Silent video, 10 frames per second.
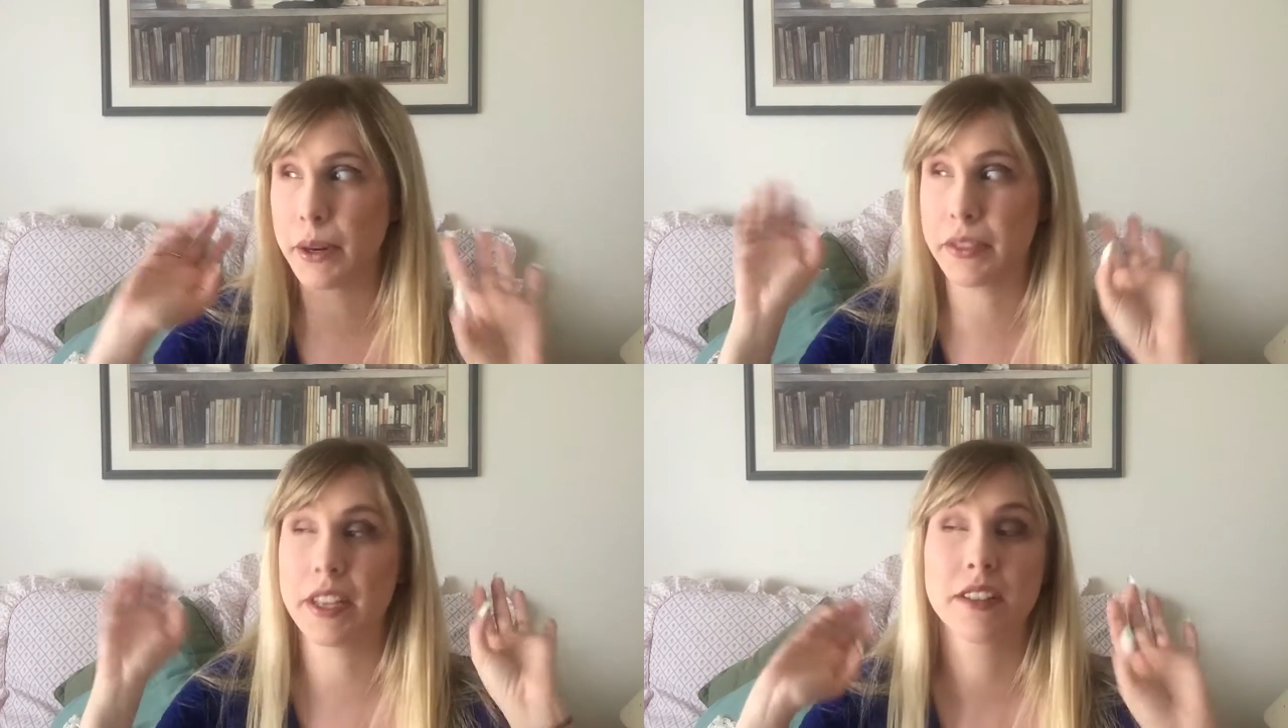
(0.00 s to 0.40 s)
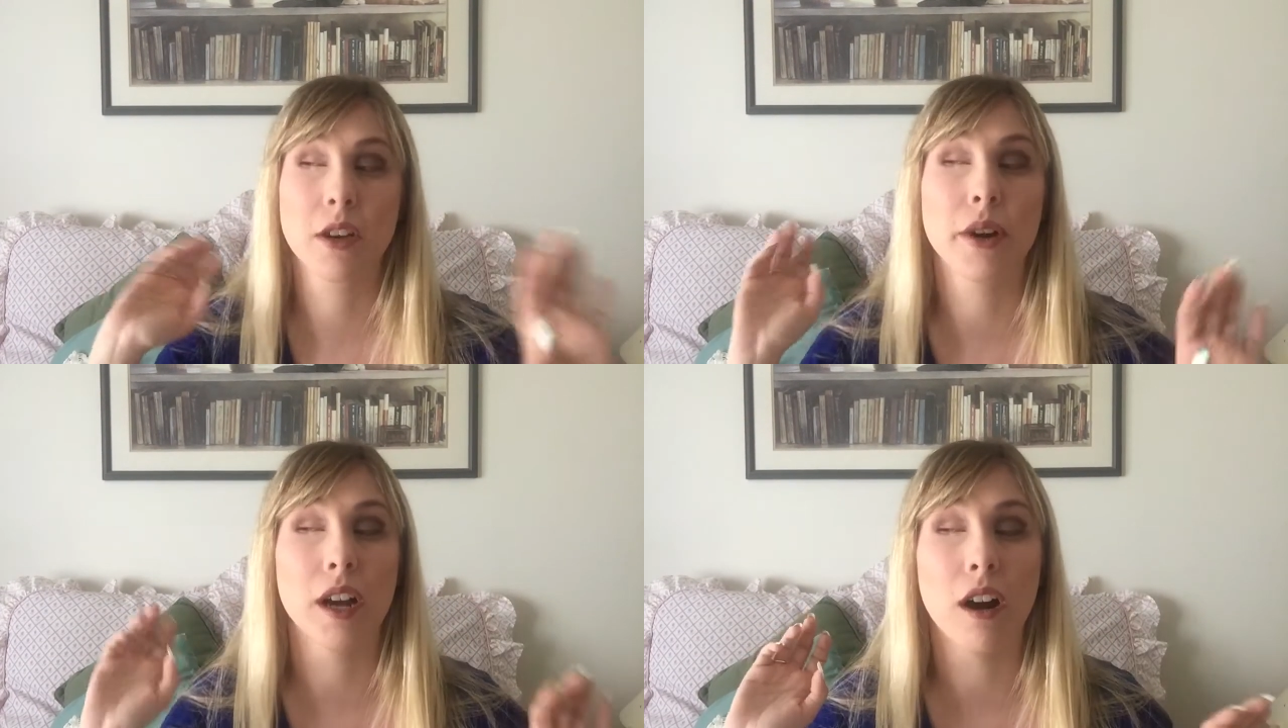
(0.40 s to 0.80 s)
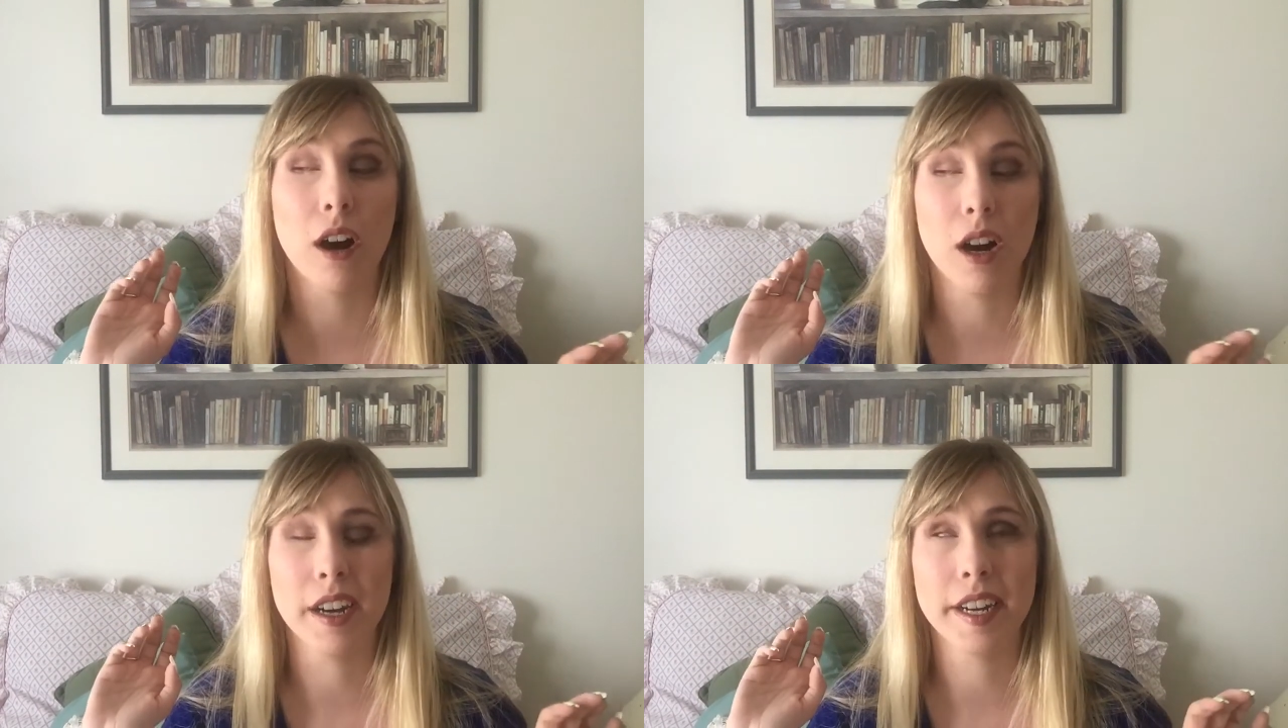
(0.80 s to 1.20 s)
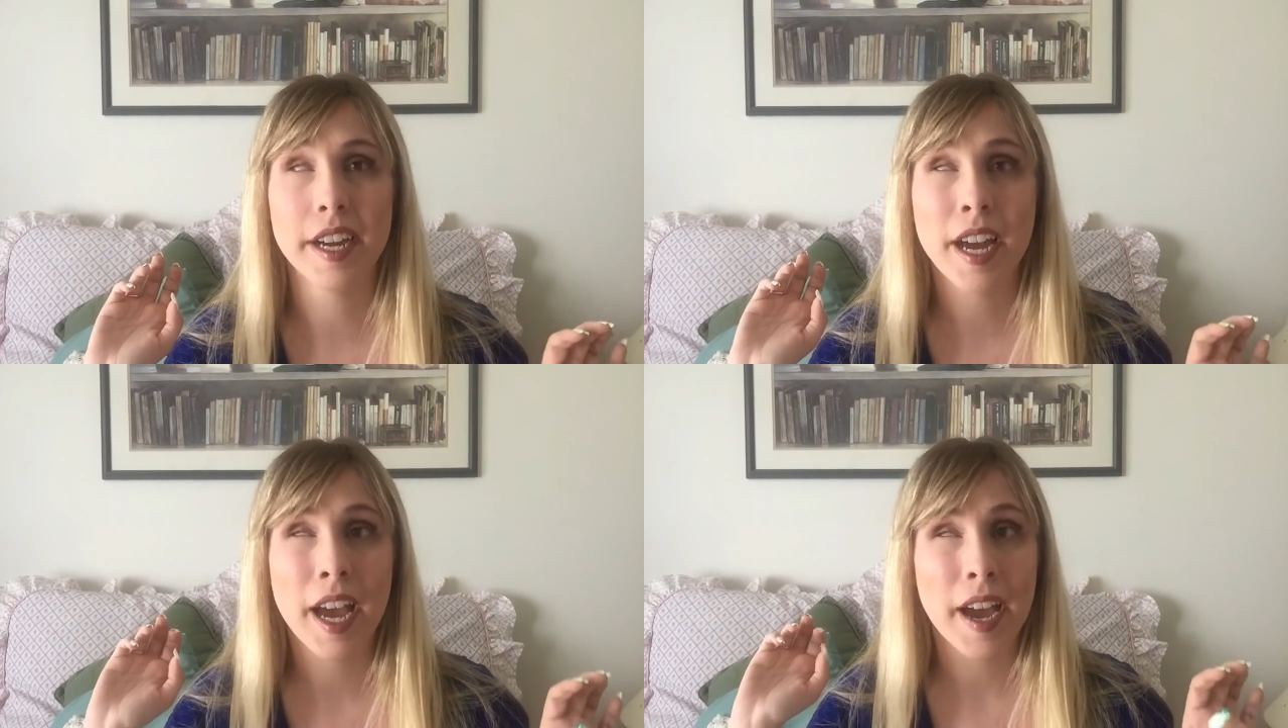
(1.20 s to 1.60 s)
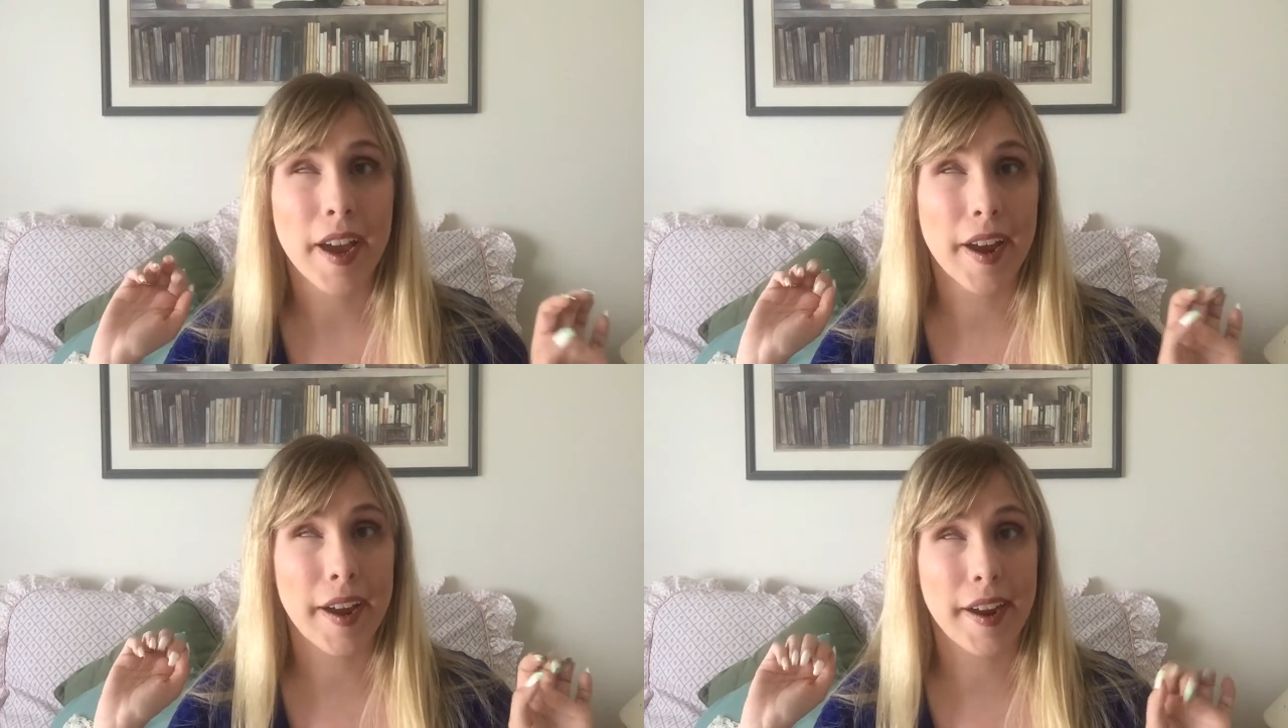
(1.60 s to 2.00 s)
things going on,
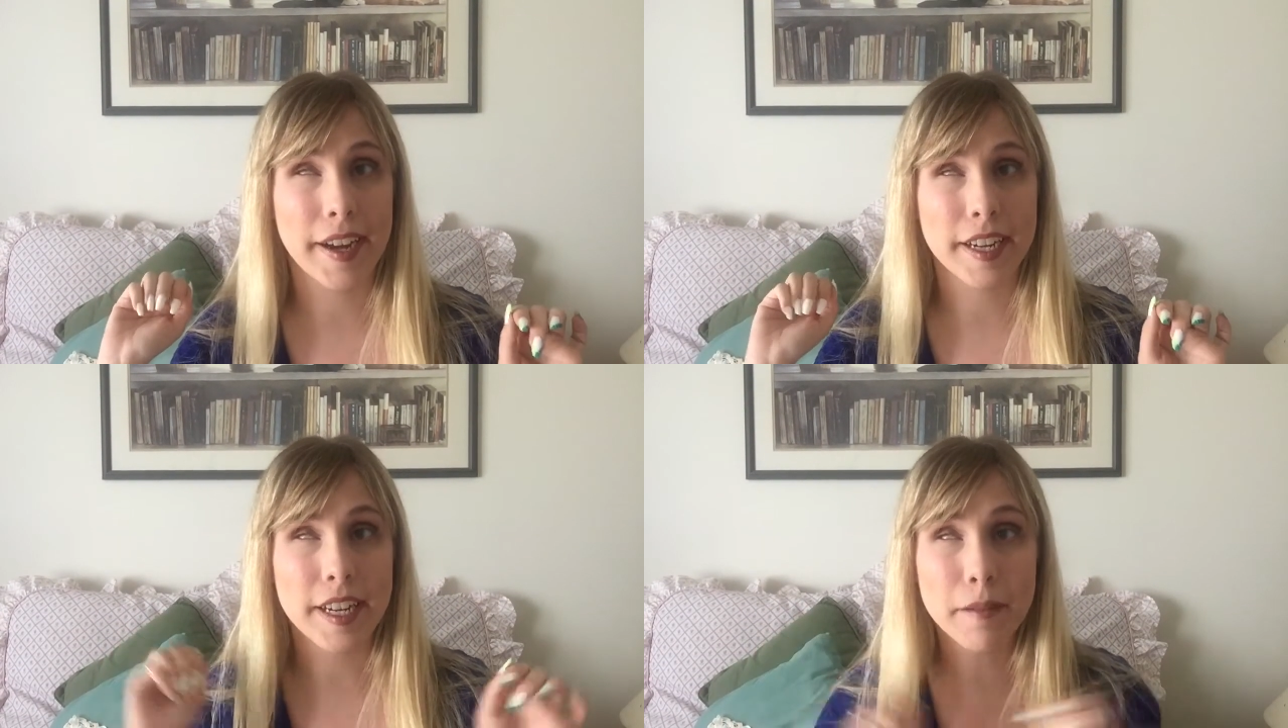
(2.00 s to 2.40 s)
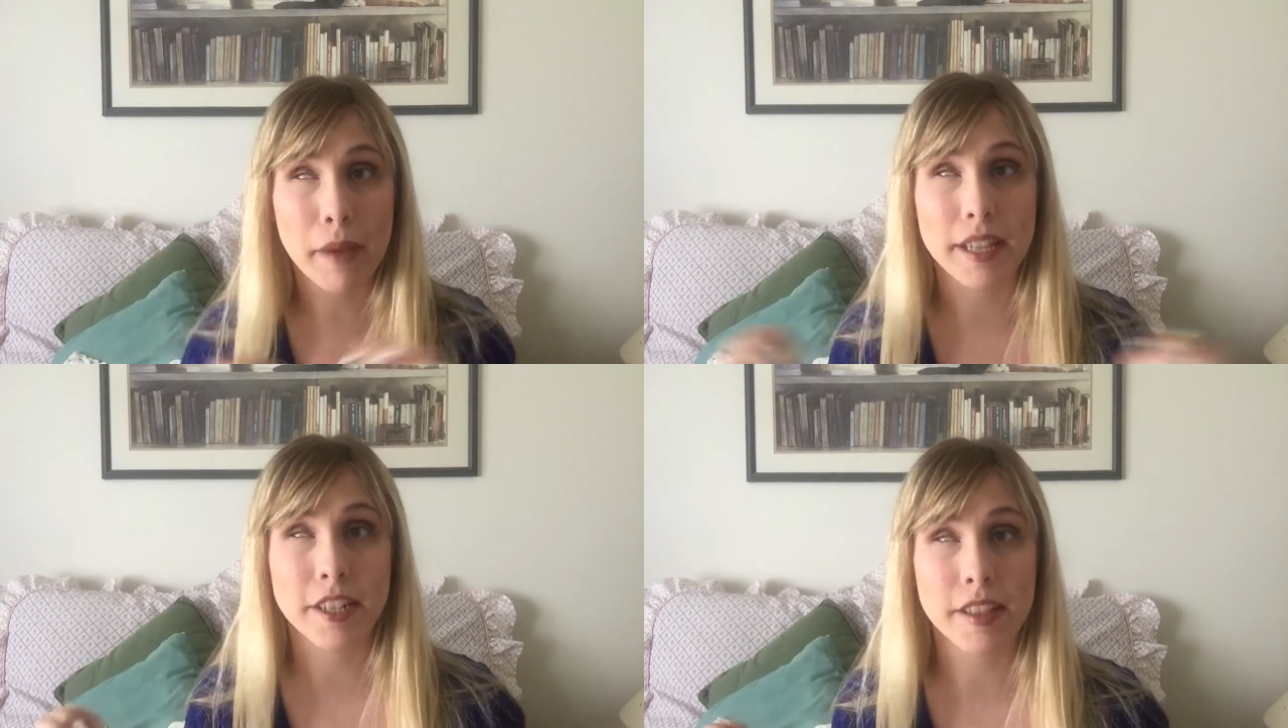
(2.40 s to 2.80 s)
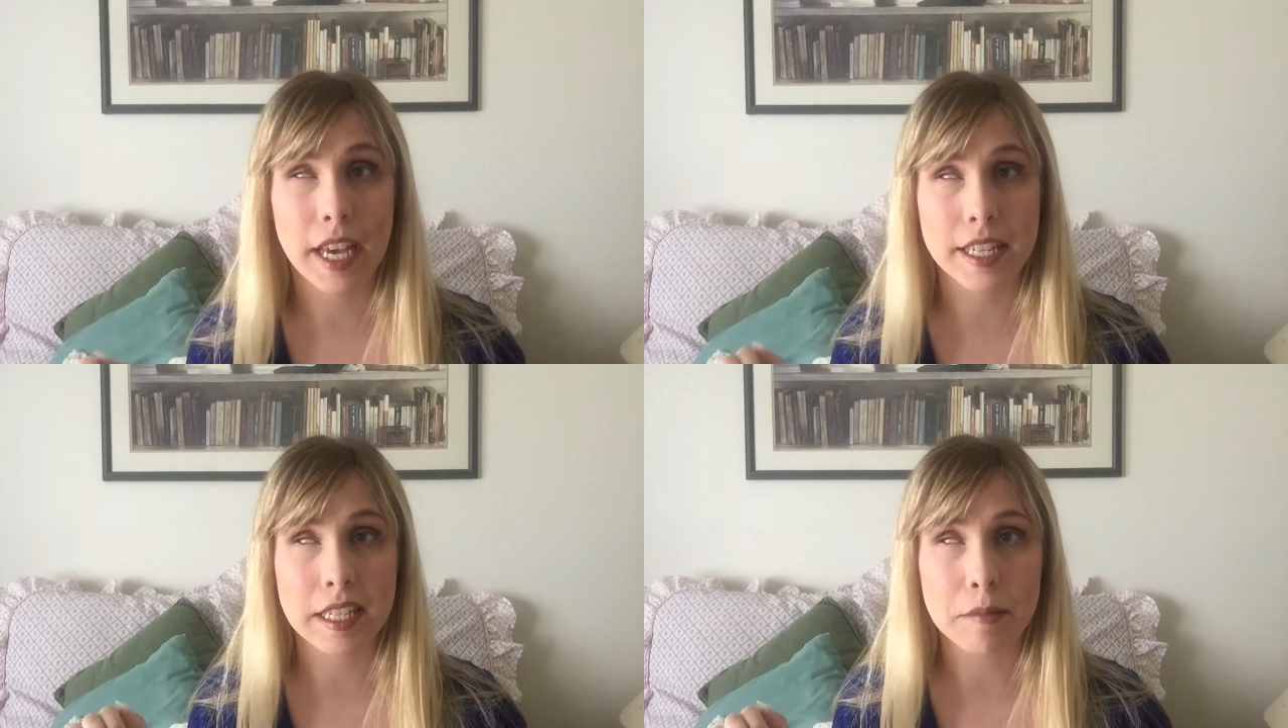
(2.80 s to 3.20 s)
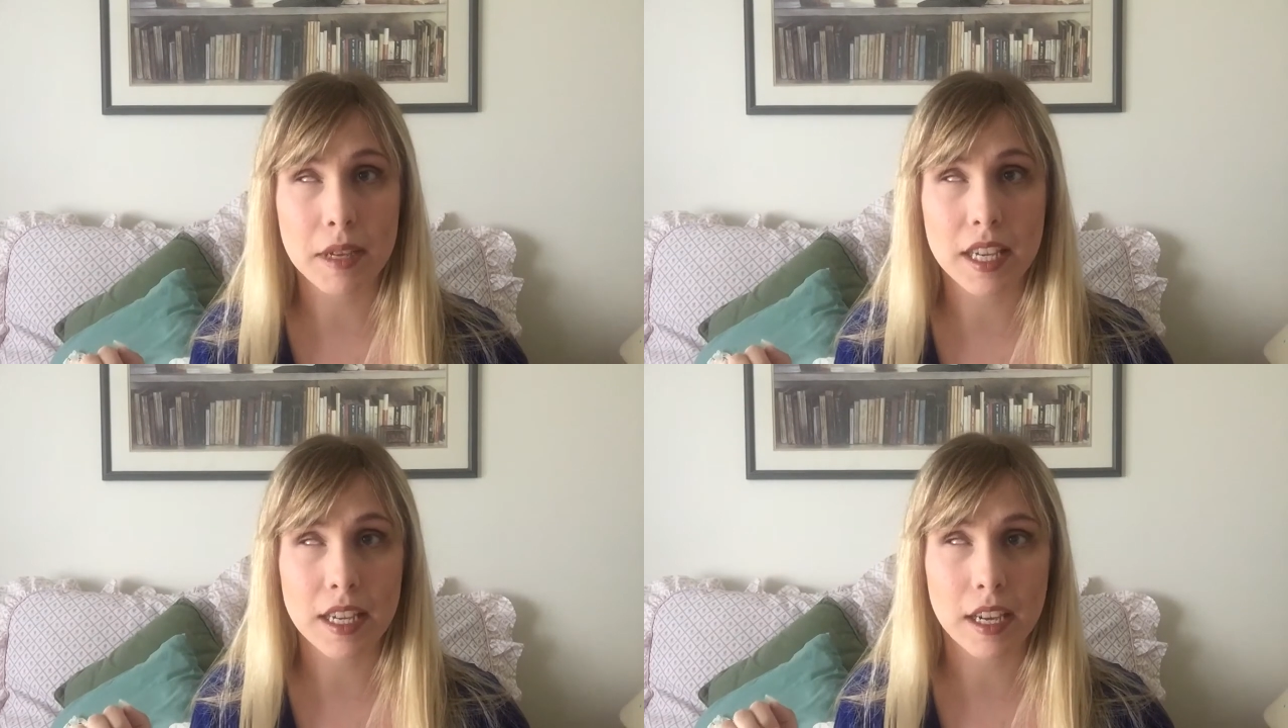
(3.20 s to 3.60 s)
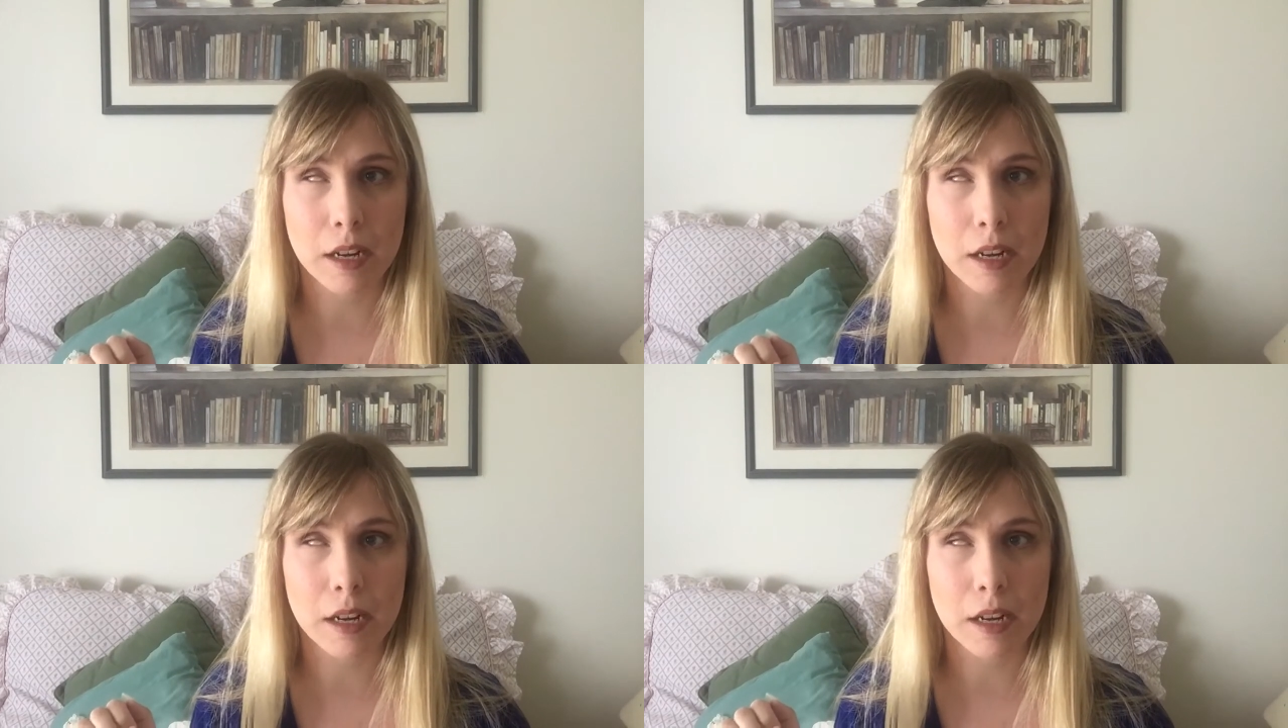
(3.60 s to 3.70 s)
and he mentioned that to me,